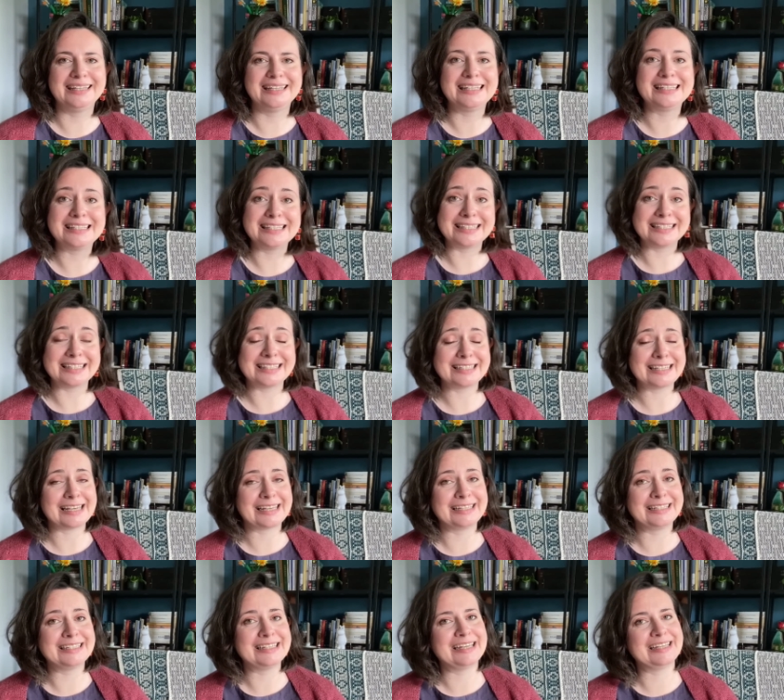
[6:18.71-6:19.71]
This is the
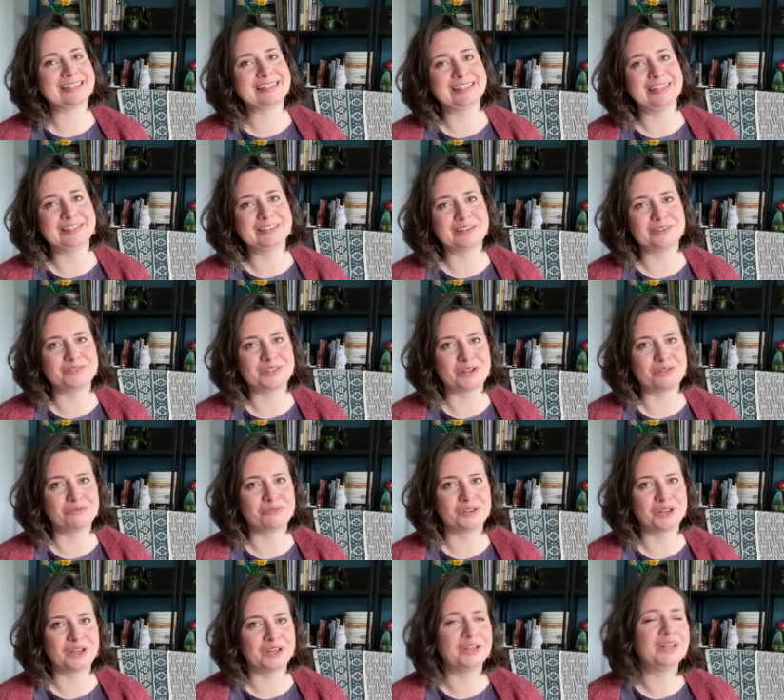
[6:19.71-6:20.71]
second test knit I've done
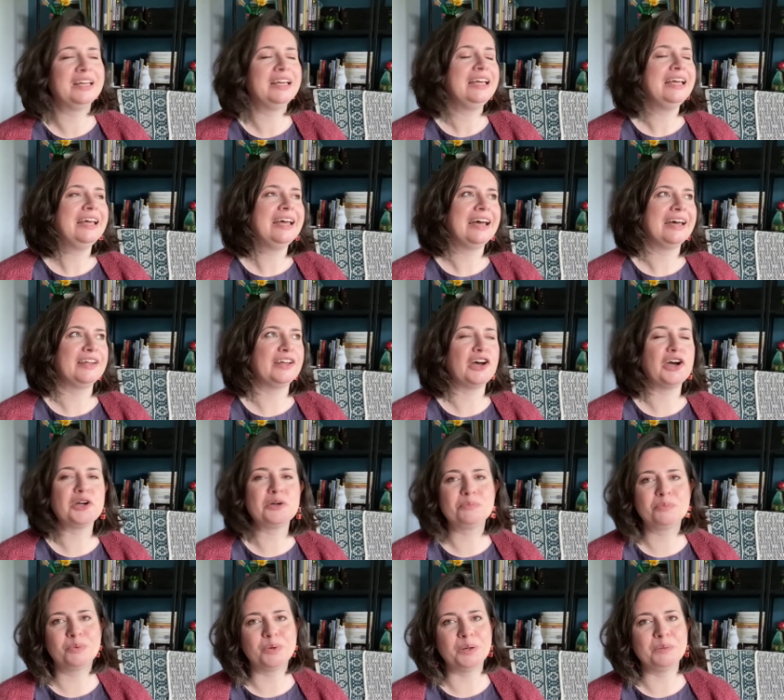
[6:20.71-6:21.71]
for her, and I
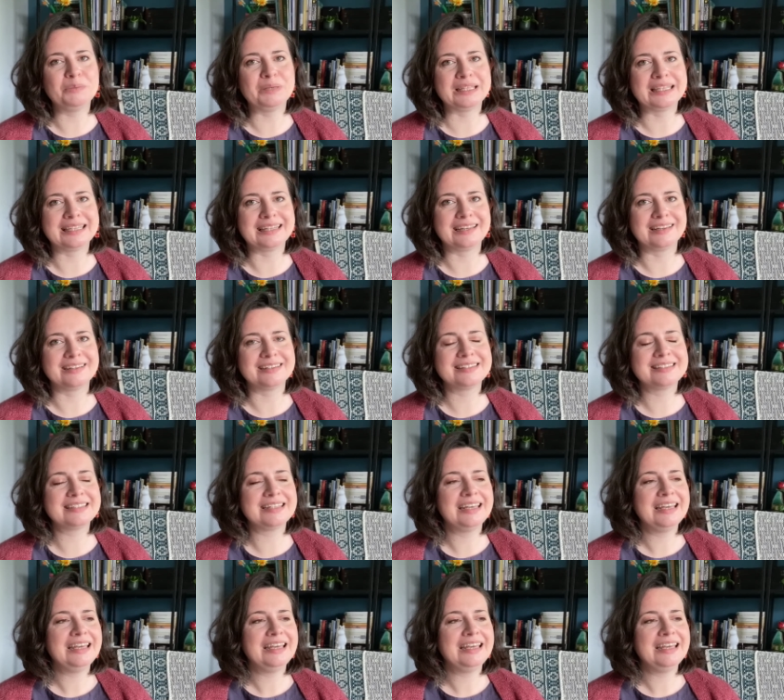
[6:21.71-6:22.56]
hope won't be the last.